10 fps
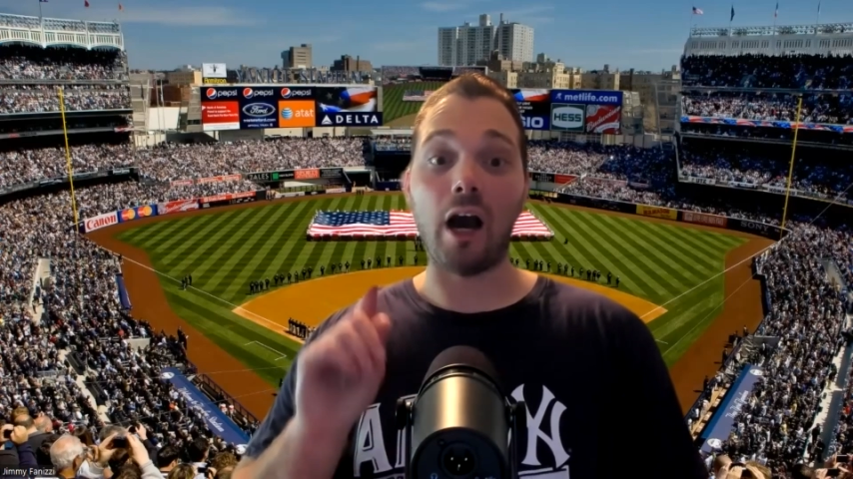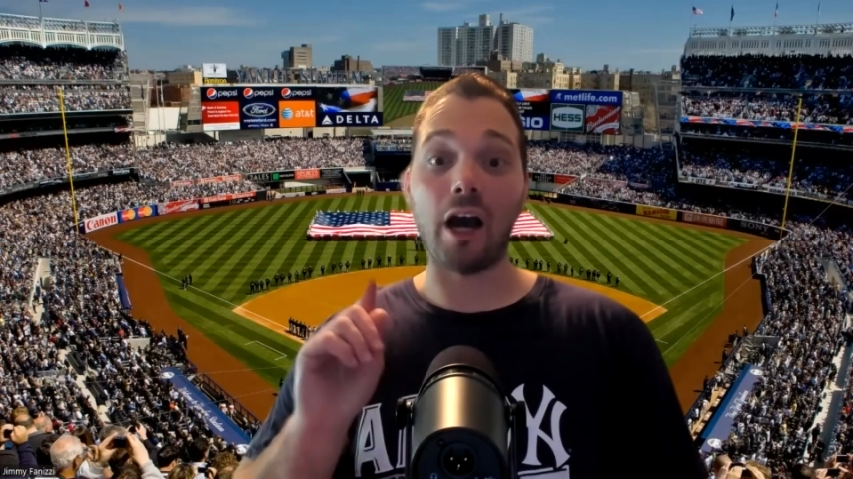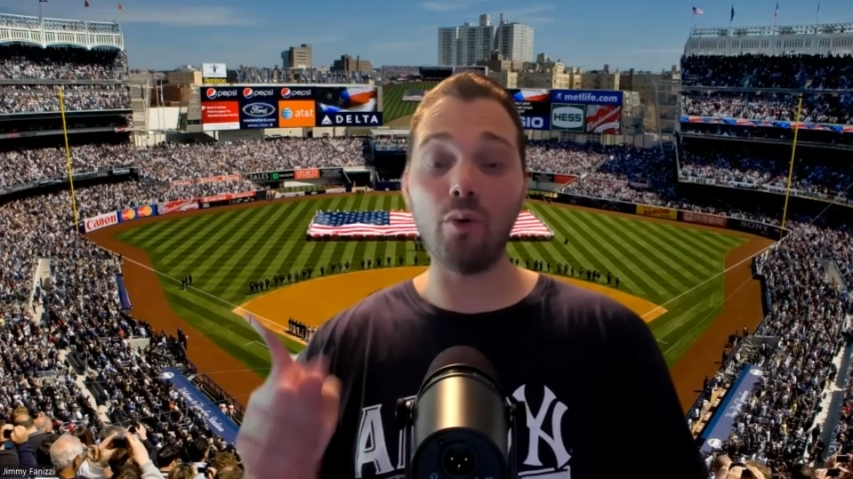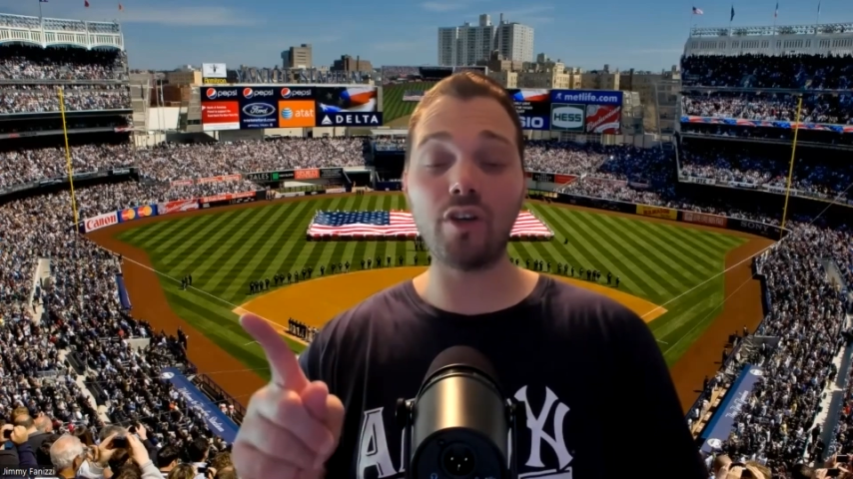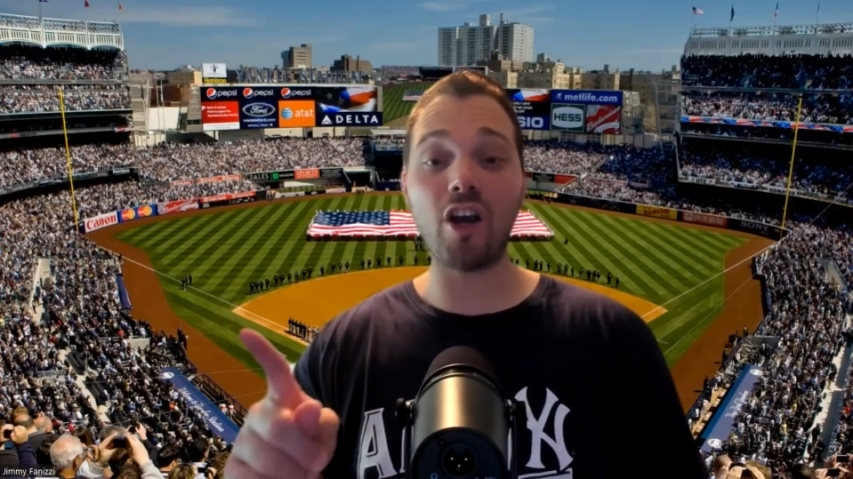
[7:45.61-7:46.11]
I
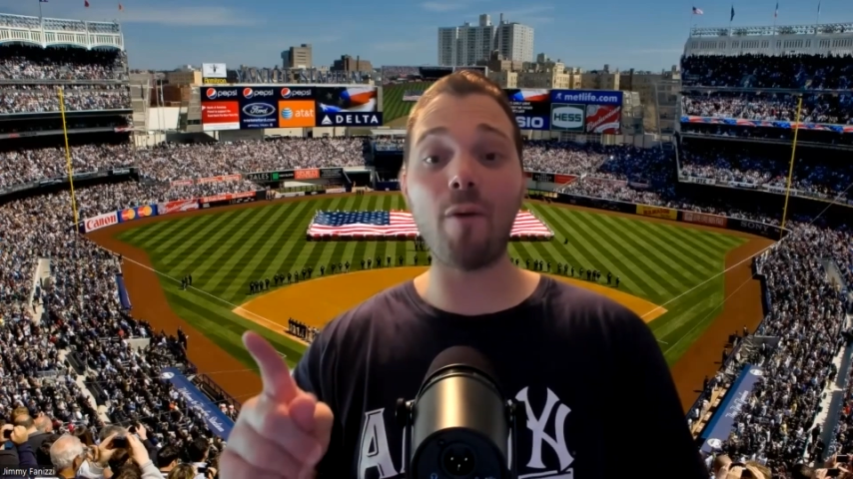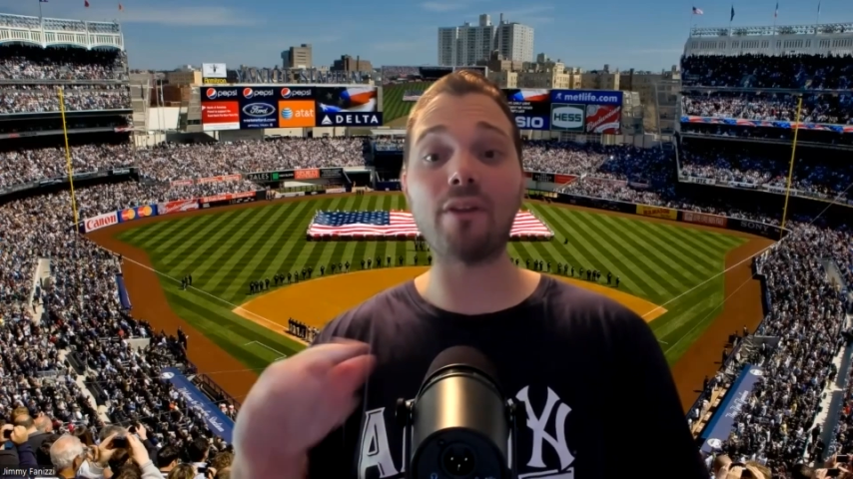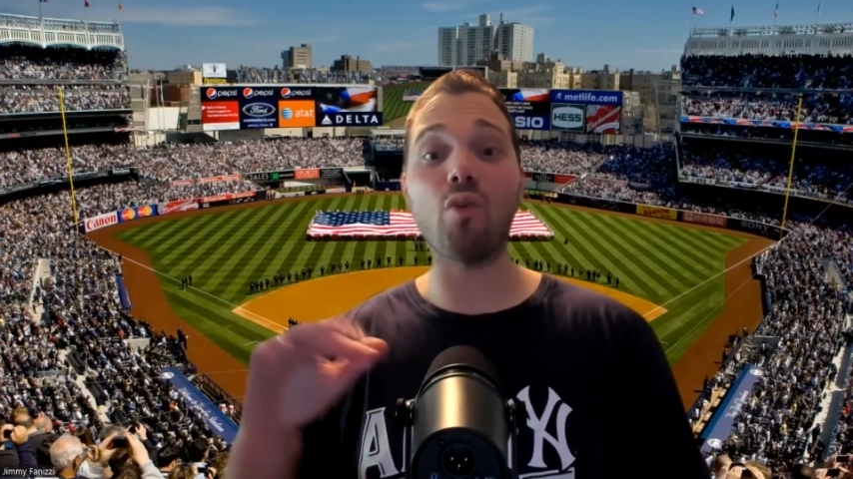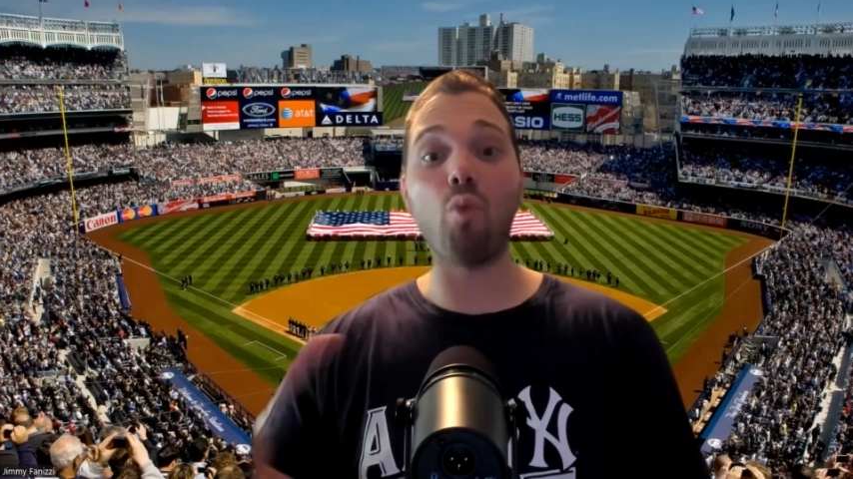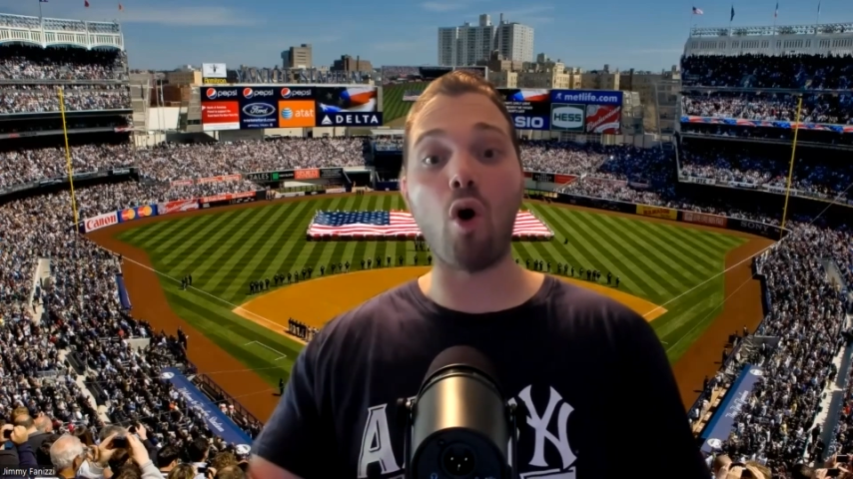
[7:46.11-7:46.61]
don't care
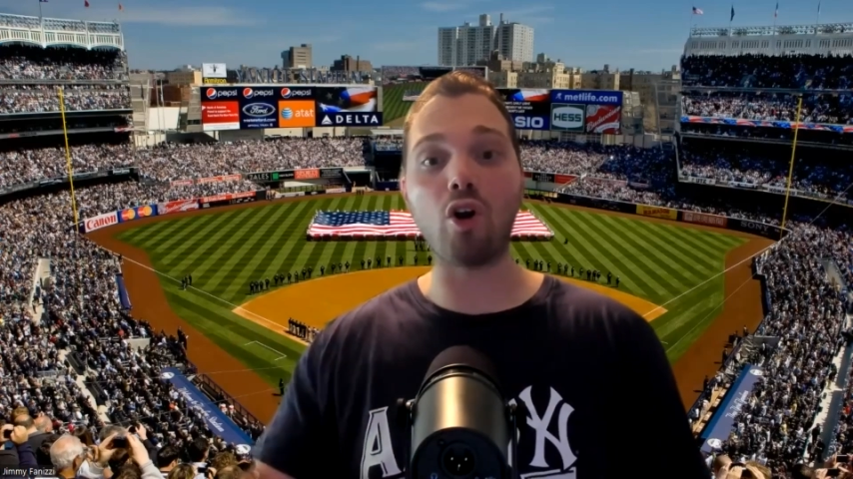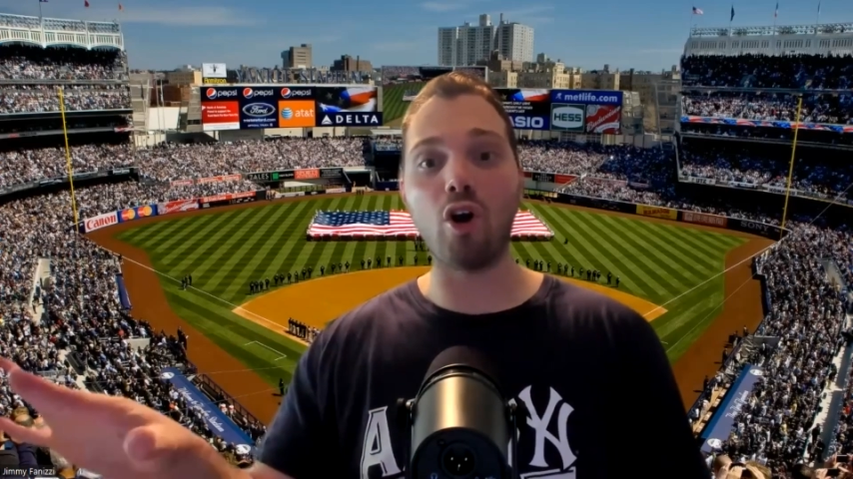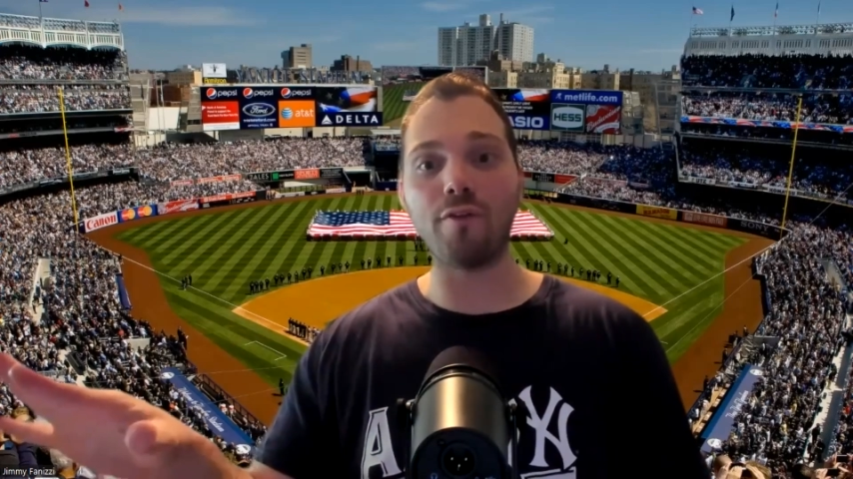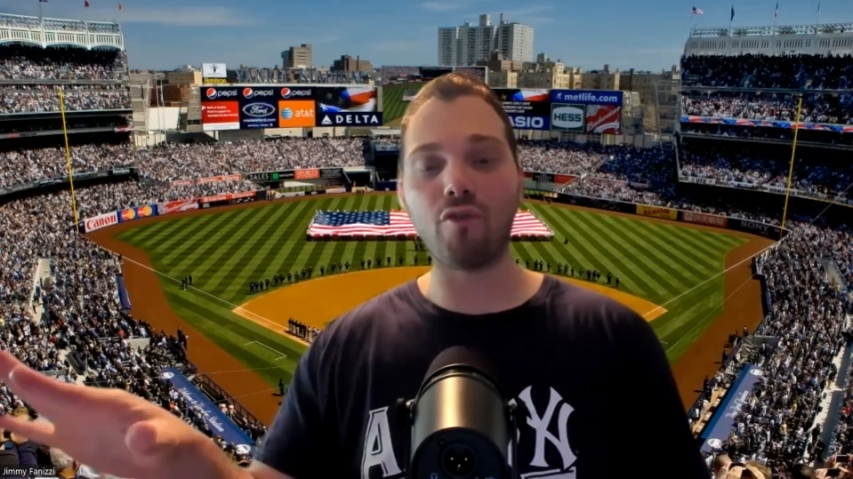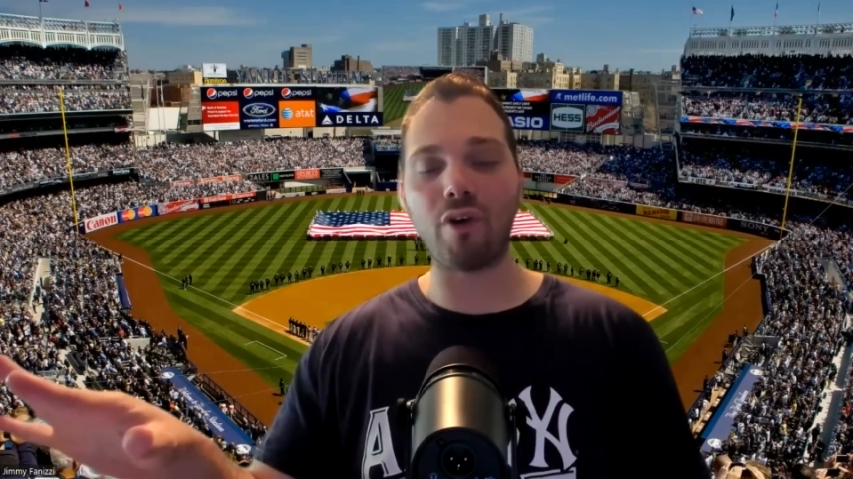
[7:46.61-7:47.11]
about the
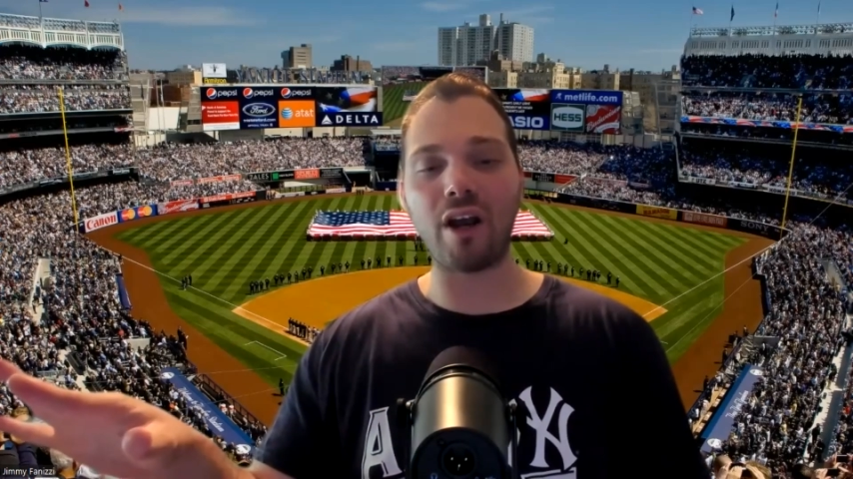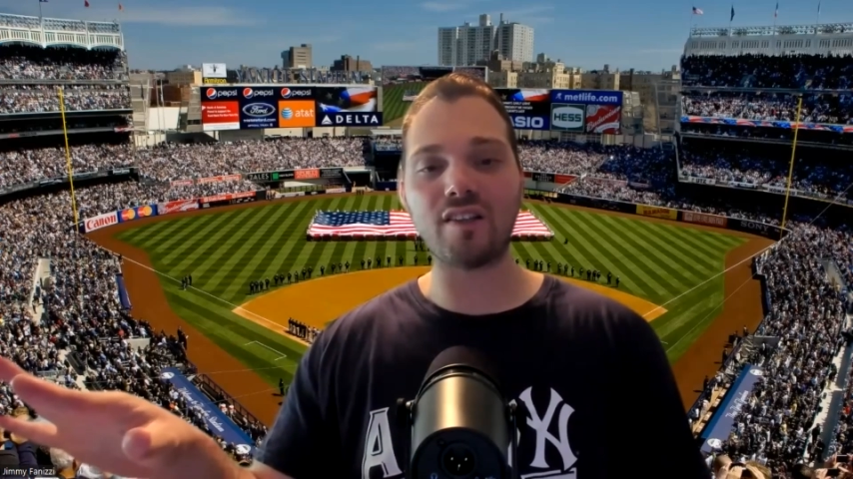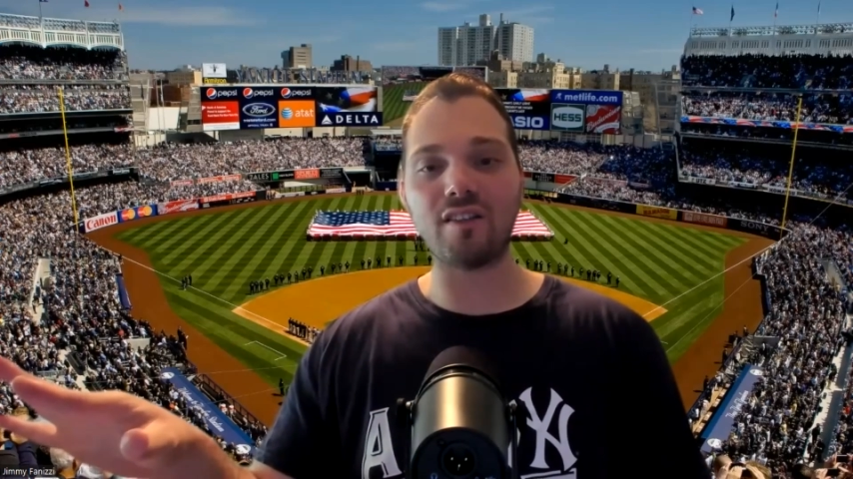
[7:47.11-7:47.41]
walk-off grand